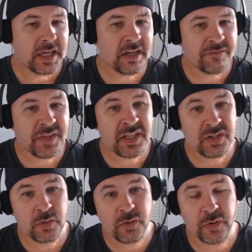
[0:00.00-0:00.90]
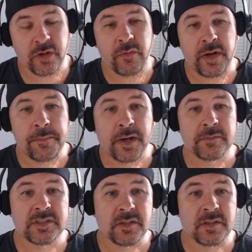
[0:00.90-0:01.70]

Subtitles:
if they do trigger red bombs,